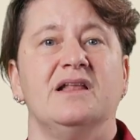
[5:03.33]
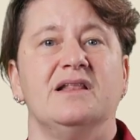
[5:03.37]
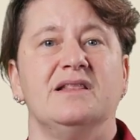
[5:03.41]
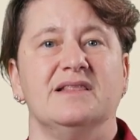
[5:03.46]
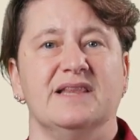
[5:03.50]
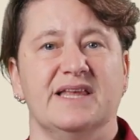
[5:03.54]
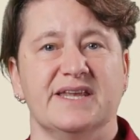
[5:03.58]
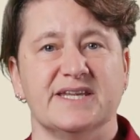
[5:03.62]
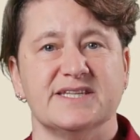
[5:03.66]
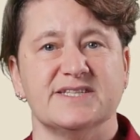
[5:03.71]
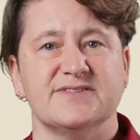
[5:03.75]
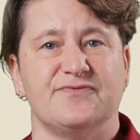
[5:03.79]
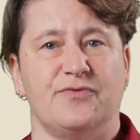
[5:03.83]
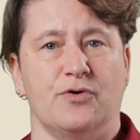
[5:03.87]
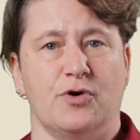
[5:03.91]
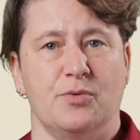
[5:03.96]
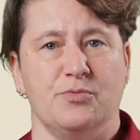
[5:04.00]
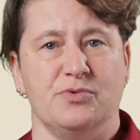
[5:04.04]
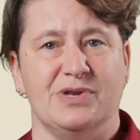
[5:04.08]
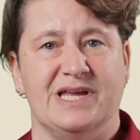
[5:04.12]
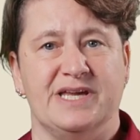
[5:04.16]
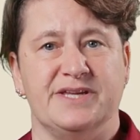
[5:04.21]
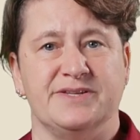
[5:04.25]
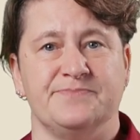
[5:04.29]
Let us
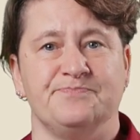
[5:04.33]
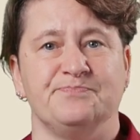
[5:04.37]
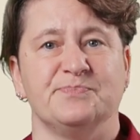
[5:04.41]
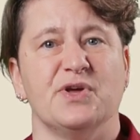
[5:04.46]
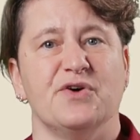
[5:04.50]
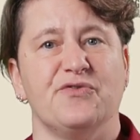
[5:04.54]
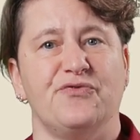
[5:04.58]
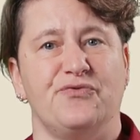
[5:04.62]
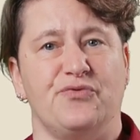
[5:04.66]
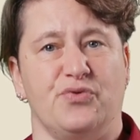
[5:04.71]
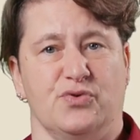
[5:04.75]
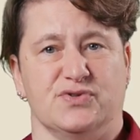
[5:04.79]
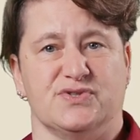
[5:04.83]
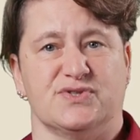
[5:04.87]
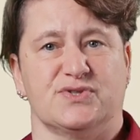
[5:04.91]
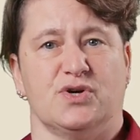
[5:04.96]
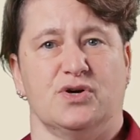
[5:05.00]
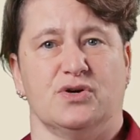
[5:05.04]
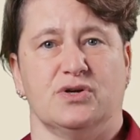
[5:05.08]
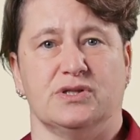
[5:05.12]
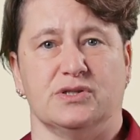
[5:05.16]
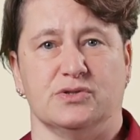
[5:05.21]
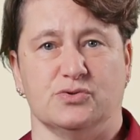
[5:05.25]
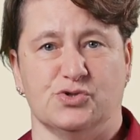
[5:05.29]
formulate a first
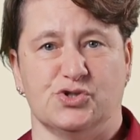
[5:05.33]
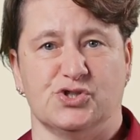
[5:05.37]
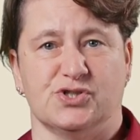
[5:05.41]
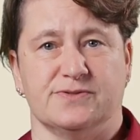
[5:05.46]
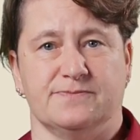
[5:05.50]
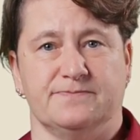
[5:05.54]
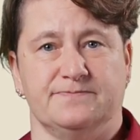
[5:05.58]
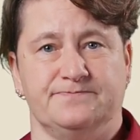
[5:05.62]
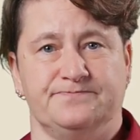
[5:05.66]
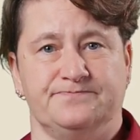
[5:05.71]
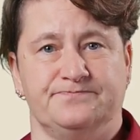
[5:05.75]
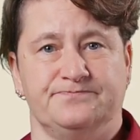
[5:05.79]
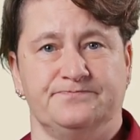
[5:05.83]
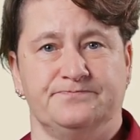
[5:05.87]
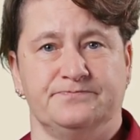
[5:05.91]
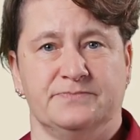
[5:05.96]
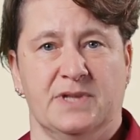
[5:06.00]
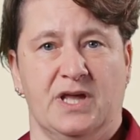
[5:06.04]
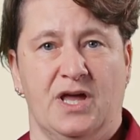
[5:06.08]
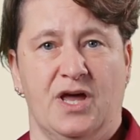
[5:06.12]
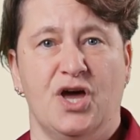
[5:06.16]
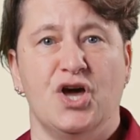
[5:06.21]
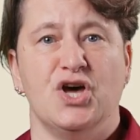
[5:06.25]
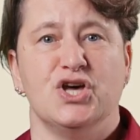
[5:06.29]
conclusion.
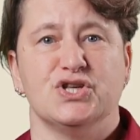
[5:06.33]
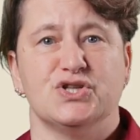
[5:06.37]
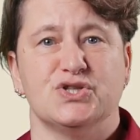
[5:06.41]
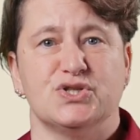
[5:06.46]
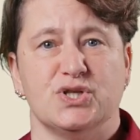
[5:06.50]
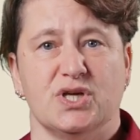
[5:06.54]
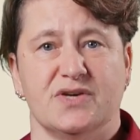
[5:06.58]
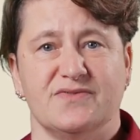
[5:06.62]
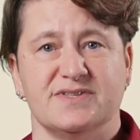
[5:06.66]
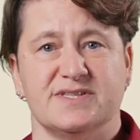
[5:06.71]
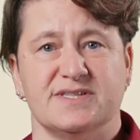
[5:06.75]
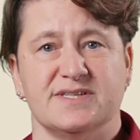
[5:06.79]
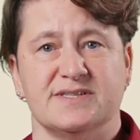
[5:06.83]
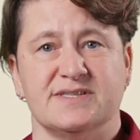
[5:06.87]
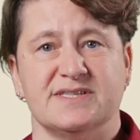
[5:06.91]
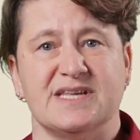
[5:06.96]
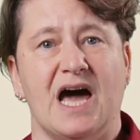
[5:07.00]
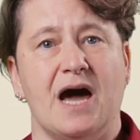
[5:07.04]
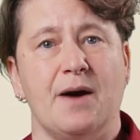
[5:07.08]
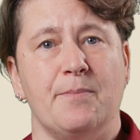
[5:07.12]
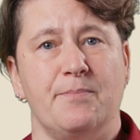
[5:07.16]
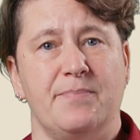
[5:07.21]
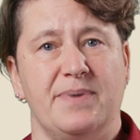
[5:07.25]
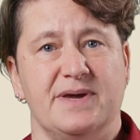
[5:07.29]
Services
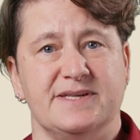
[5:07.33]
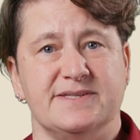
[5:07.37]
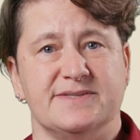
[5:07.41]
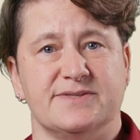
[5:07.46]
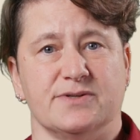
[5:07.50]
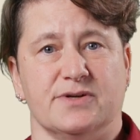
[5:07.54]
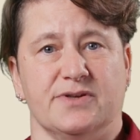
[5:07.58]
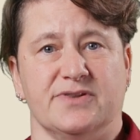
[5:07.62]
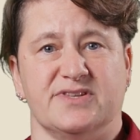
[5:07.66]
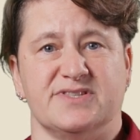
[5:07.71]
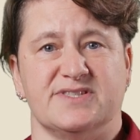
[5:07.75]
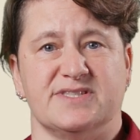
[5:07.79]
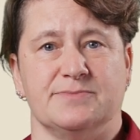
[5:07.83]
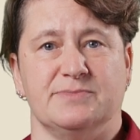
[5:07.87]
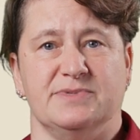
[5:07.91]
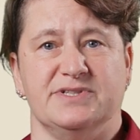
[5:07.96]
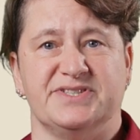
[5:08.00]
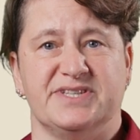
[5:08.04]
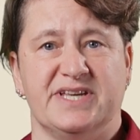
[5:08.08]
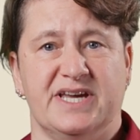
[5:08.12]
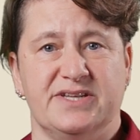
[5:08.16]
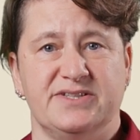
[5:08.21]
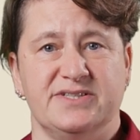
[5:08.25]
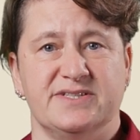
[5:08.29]
are based on the
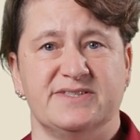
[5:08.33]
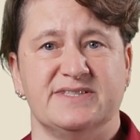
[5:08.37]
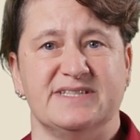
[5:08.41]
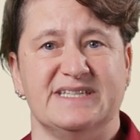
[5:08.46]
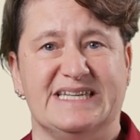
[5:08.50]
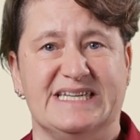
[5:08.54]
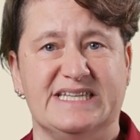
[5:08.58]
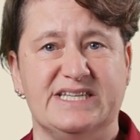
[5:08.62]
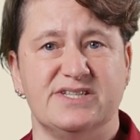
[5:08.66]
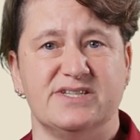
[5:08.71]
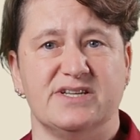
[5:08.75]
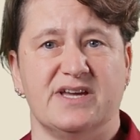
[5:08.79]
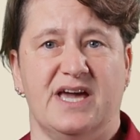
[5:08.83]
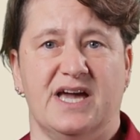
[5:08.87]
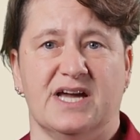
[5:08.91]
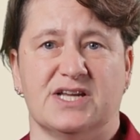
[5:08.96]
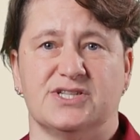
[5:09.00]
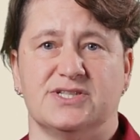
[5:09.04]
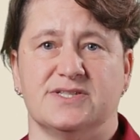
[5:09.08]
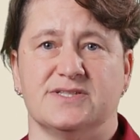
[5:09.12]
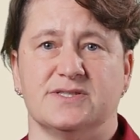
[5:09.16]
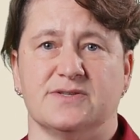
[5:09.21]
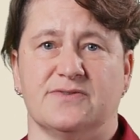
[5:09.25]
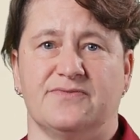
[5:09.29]
simultaneous
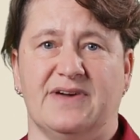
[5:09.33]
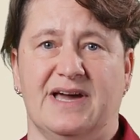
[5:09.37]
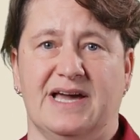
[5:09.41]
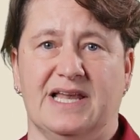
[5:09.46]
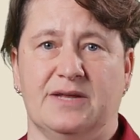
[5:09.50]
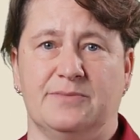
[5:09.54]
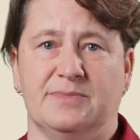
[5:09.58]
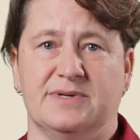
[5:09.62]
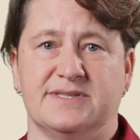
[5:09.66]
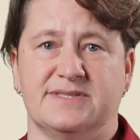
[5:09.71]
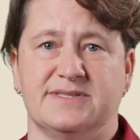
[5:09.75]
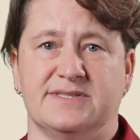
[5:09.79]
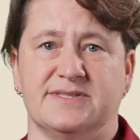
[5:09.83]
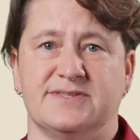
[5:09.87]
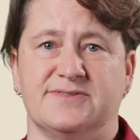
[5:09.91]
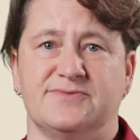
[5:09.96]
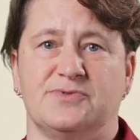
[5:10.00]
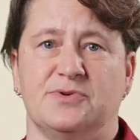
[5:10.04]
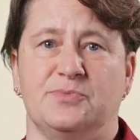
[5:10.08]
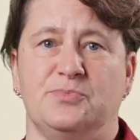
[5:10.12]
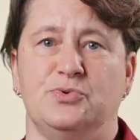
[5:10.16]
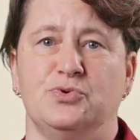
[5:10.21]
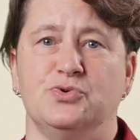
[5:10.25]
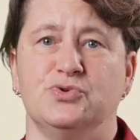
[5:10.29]
interactions of elements
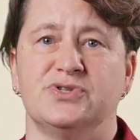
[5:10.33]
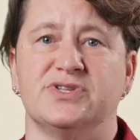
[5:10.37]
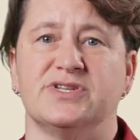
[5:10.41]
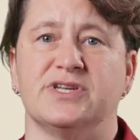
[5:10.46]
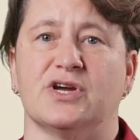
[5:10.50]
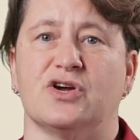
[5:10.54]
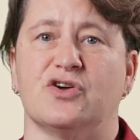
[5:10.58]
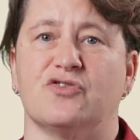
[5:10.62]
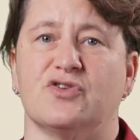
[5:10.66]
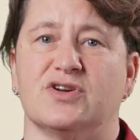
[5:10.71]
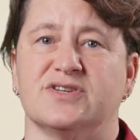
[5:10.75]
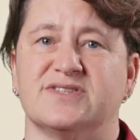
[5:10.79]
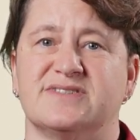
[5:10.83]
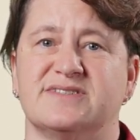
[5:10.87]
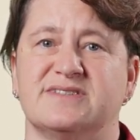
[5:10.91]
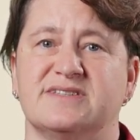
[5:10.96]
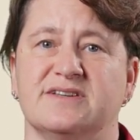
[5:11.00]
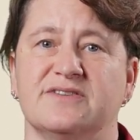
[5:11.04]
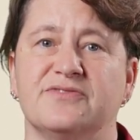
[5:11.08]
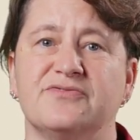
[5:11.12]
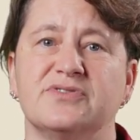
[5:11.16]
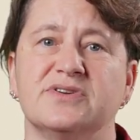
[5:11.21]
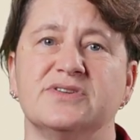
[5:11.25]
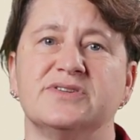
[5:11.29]
distributed across
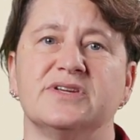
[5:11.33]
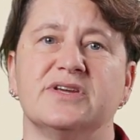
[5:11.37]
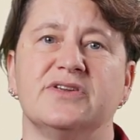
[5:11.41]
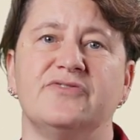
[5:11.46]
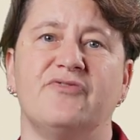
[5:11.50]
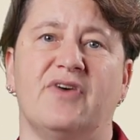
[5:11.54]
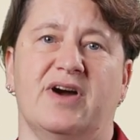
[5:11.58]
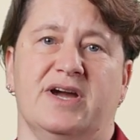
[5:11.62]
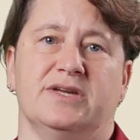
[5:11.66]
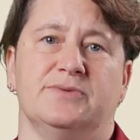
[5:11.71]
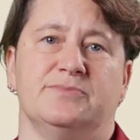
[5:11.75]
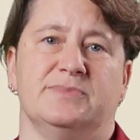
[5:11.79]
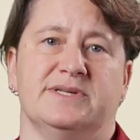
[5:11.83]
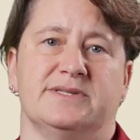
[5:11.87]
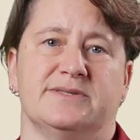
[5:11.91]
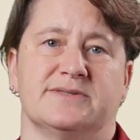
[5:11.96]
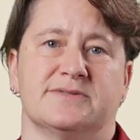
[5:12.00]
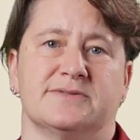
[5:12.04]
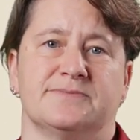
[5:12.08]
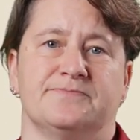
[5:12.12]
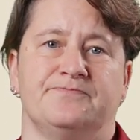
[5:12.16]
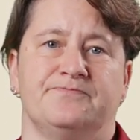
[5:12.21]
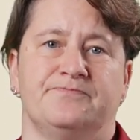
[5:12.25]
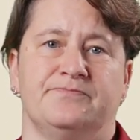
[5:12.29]
different
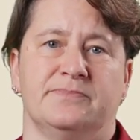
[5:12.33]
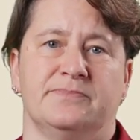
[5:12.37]
environments.